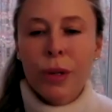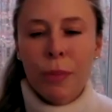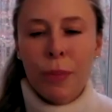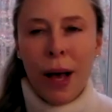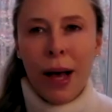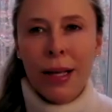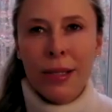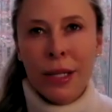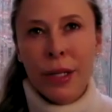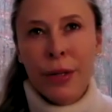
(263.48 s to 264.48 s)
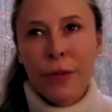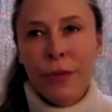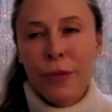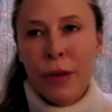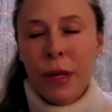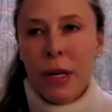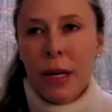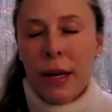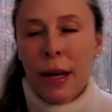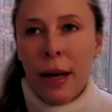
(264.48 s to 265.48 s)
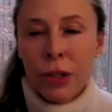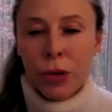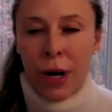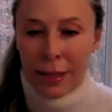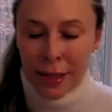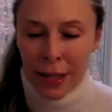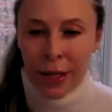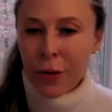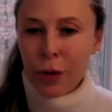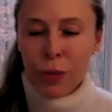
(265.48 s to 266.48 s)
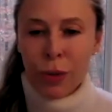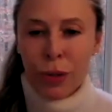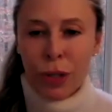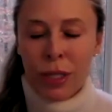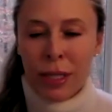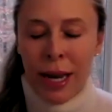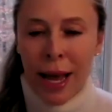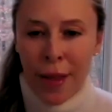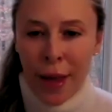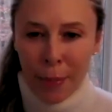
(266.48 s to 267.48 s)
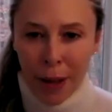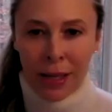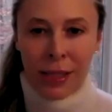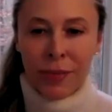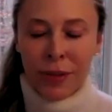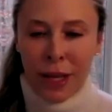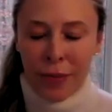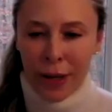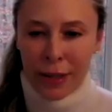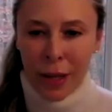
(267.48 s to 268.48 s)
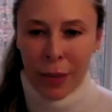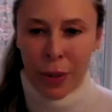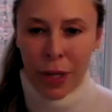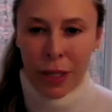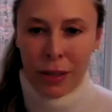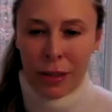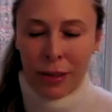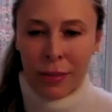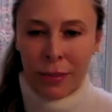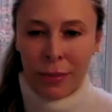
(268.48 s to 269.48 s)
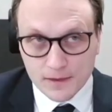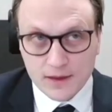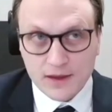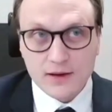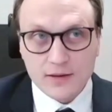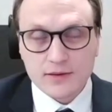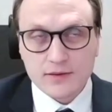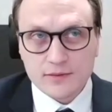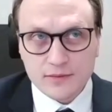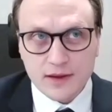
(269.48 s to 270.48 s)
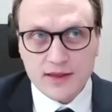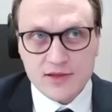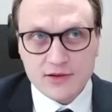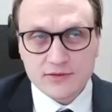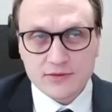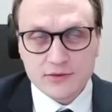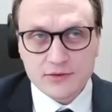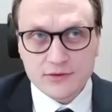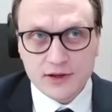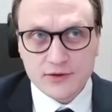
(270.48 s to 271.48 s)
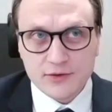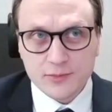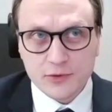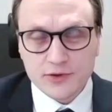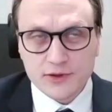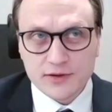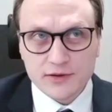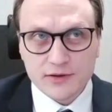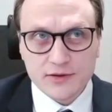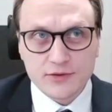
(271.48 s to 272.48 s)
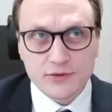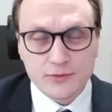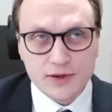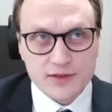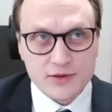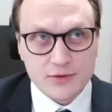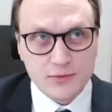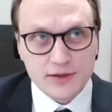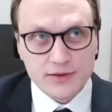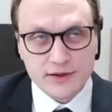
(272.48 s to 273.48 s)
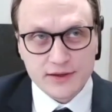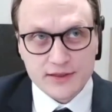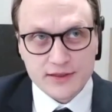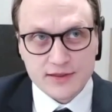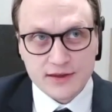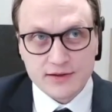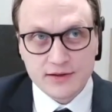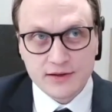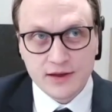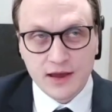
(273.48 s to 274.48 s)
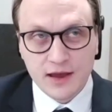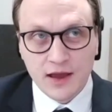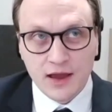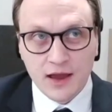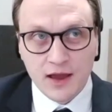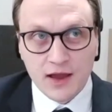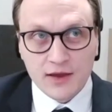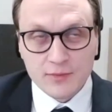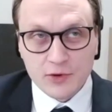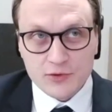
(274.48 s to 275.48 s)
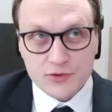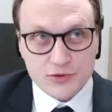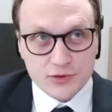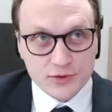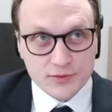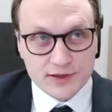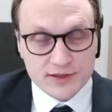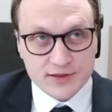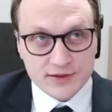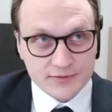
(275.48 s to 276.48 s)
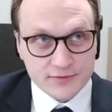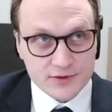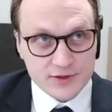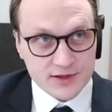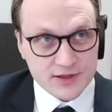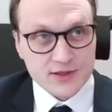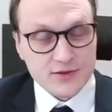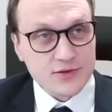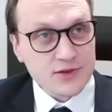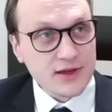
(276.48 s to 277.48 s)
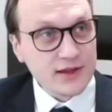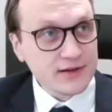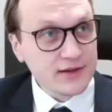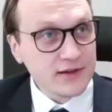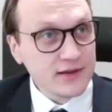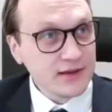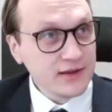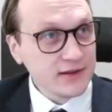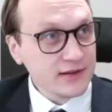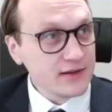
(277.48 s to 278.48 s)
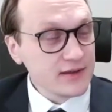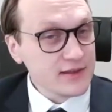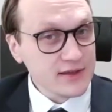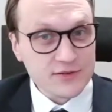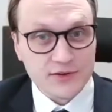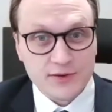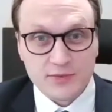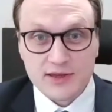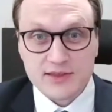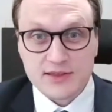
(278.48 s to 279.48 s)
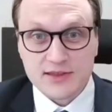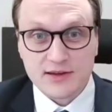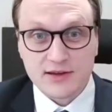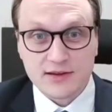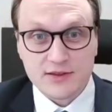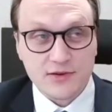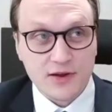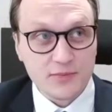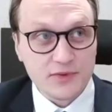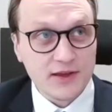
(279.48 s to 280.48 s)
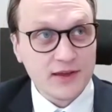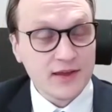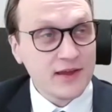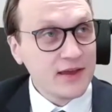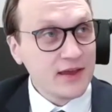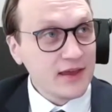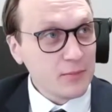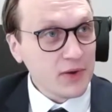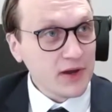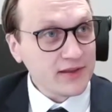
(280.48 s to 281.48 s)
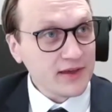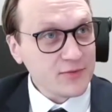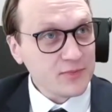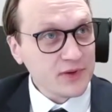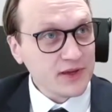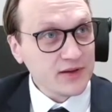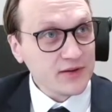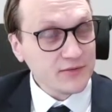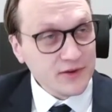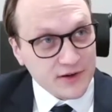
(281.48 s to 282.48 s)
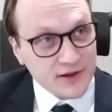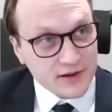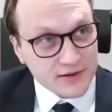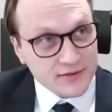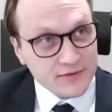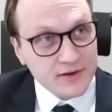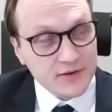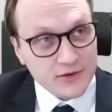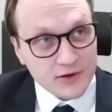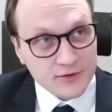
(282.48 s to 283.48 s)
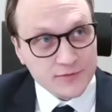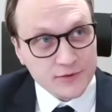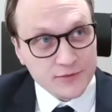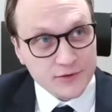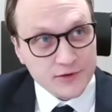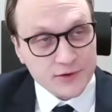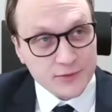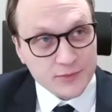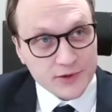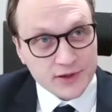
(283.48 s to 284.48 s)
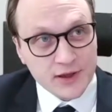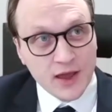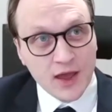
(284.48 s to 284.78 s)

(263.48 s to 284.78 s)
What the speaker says: the positive addressing of those emotions and how that positively affects companies? Yeah, actually, it's a really good point, and in two ways. So one thing is that emotions always influence decisions, and in these extreme cases that I described, the impact has been very negative or harmful for the company.